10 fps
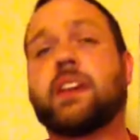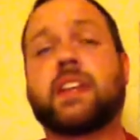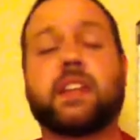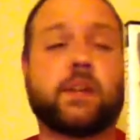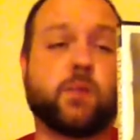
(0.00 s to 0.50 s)

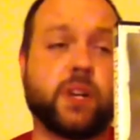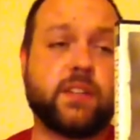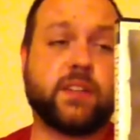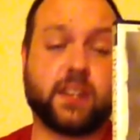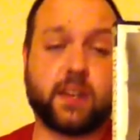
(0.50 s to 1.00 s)
I
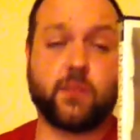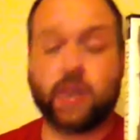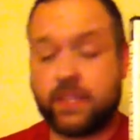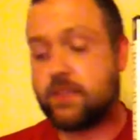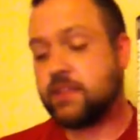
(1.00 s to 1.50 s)
cannot
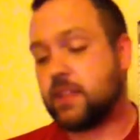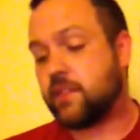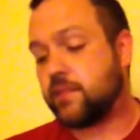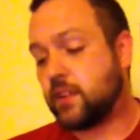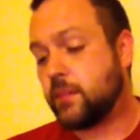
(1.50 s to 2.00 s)
wait to see
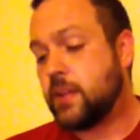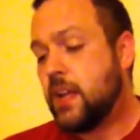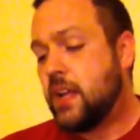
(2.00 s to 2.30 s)
that film.